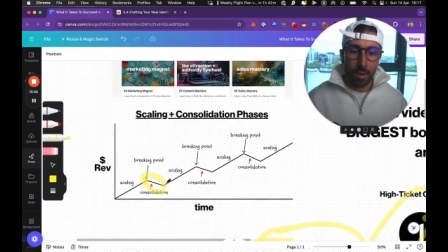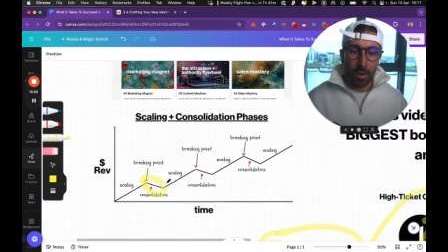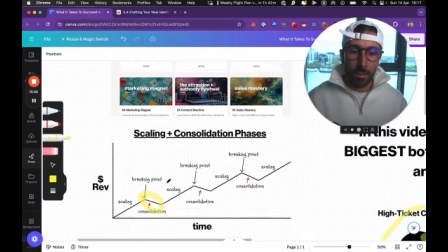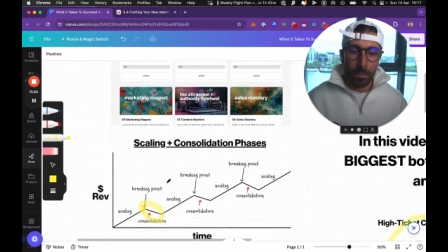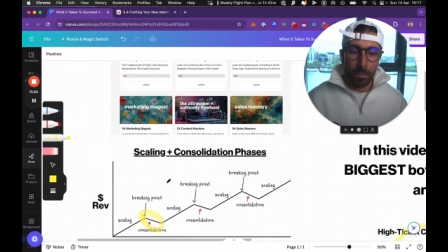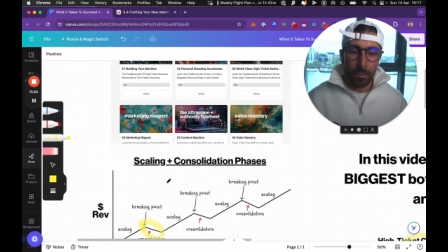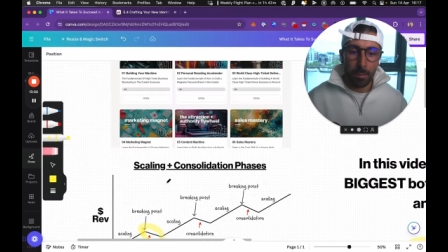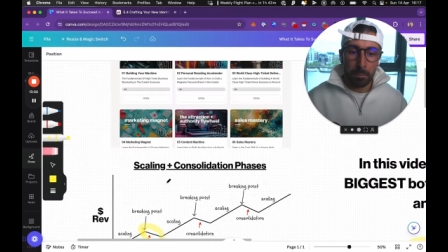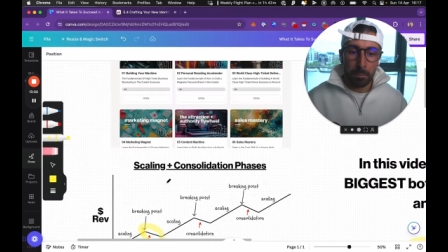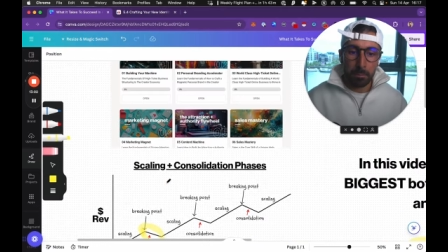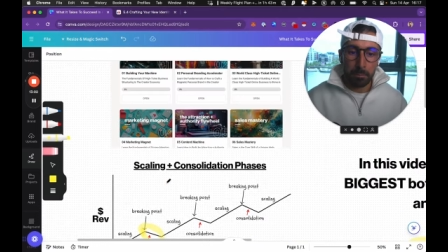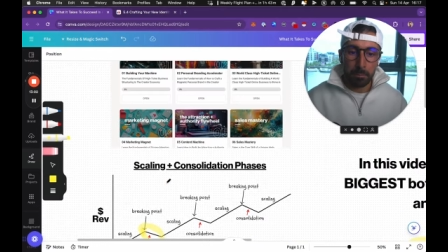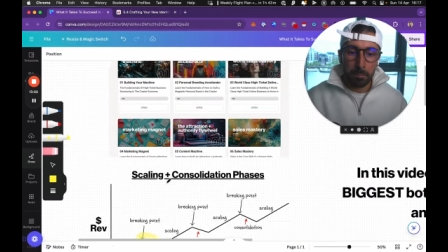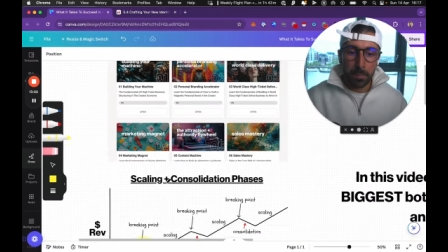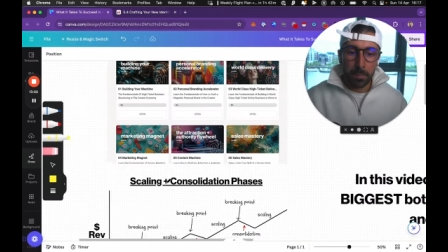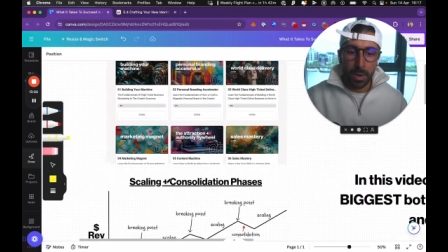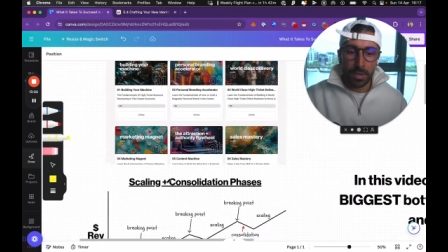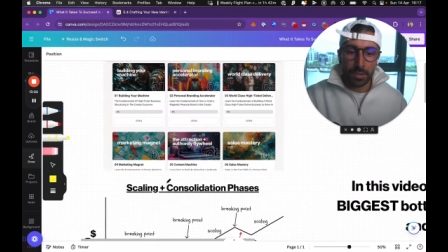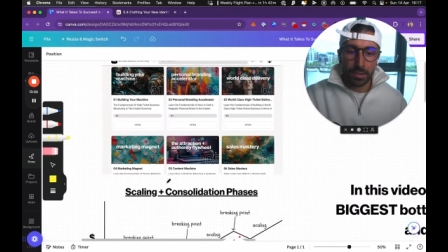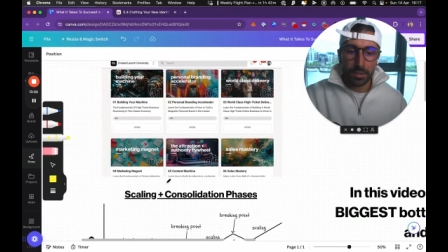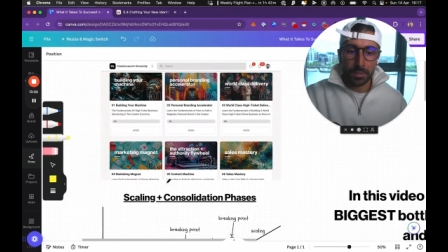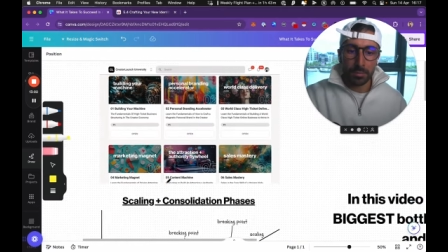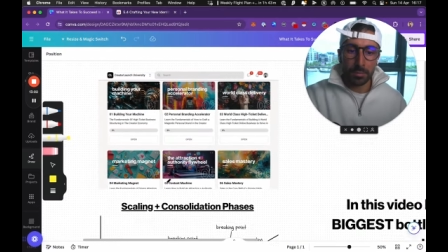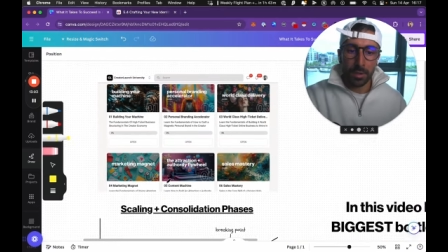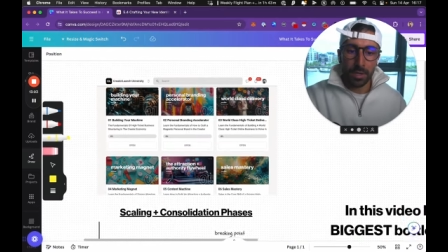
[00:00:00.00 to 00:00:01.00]

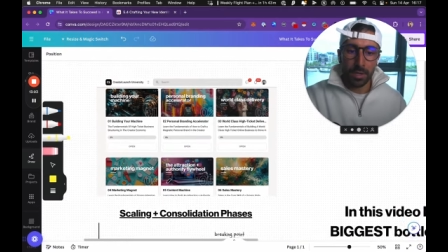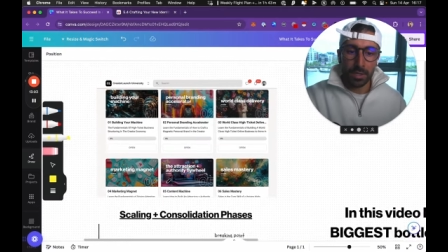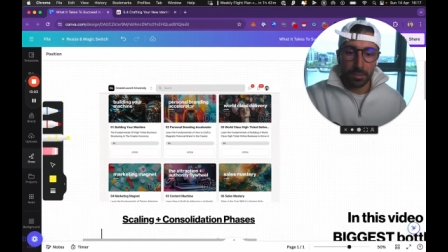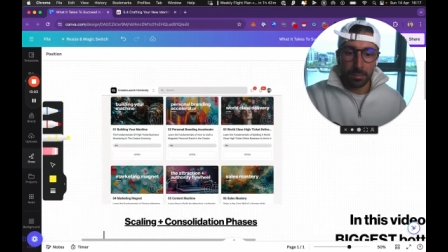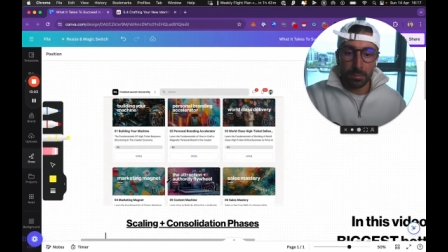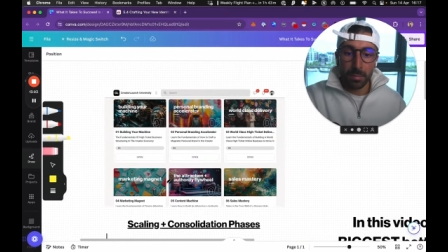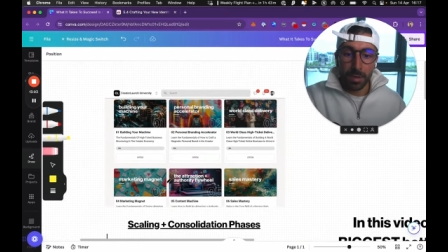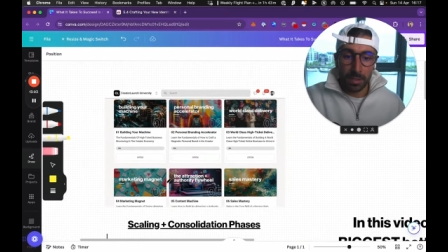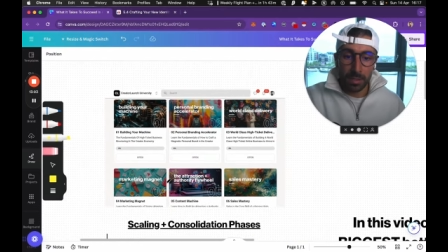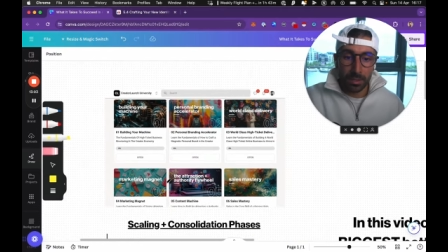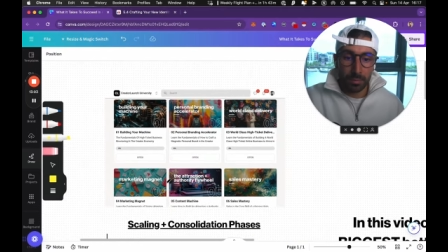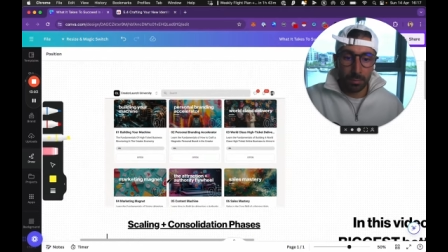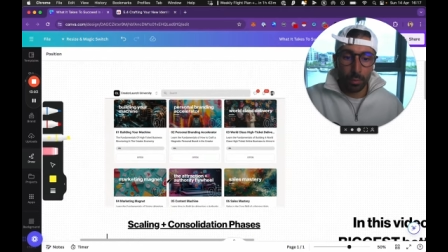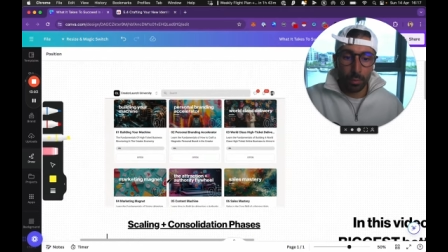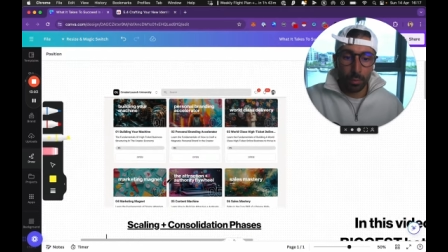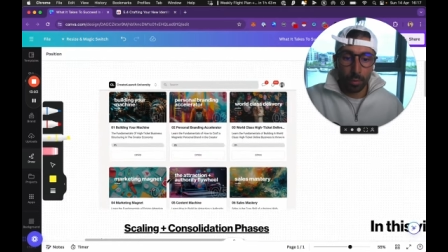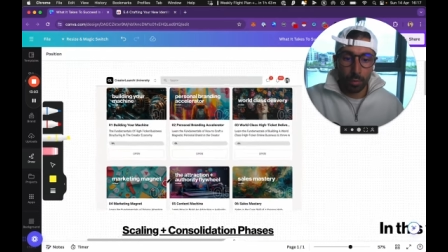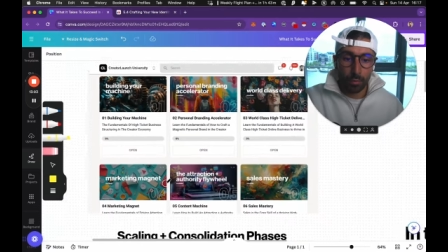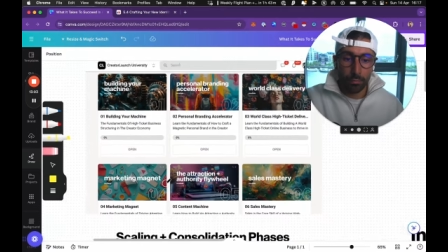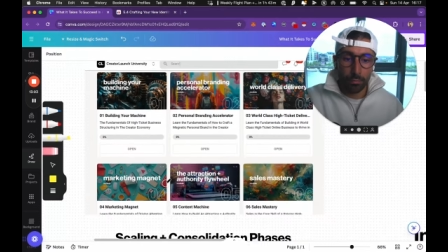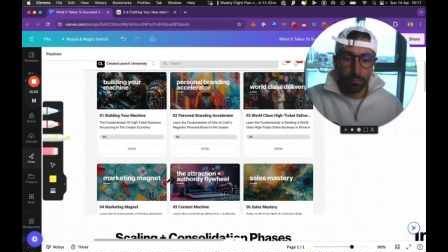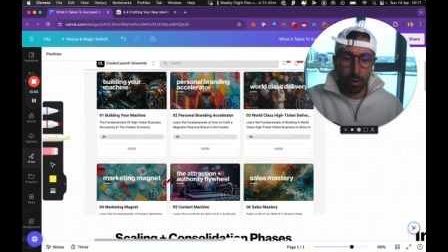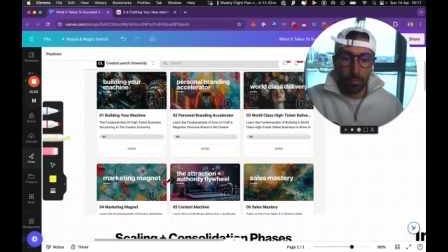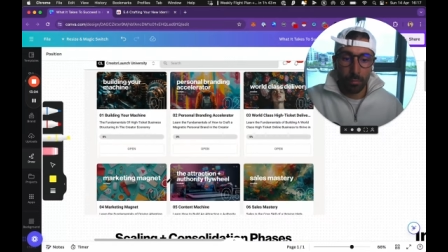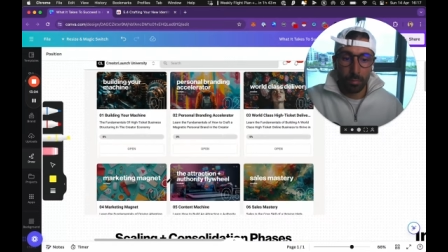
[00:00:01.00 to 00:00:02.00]
much, much, much
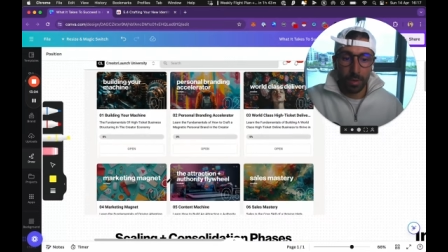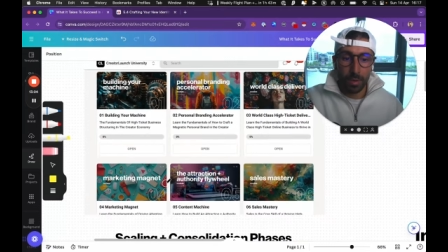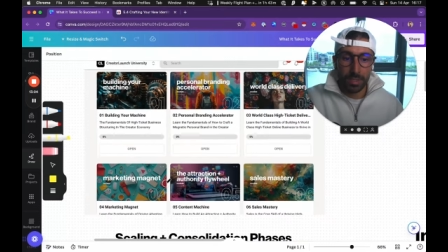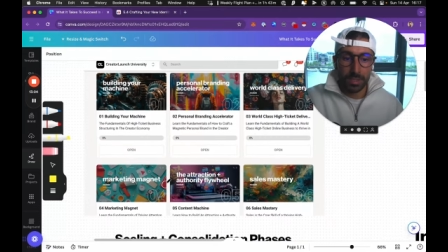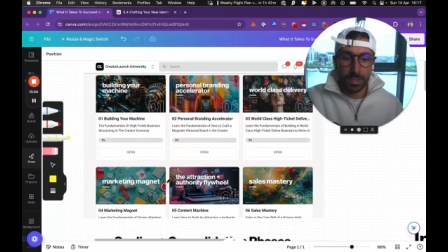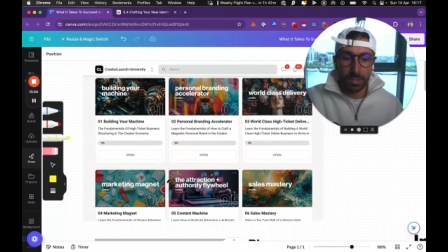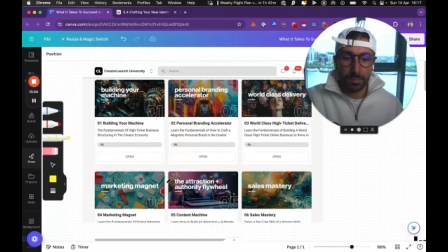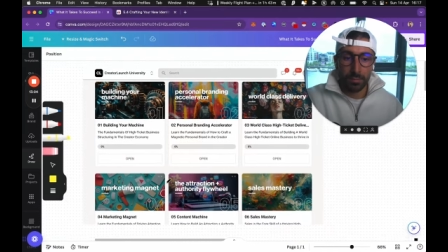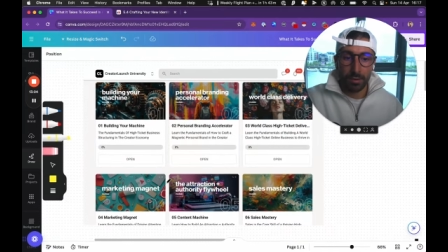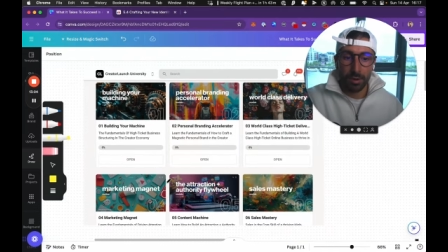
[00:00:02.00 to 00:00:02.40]
more robust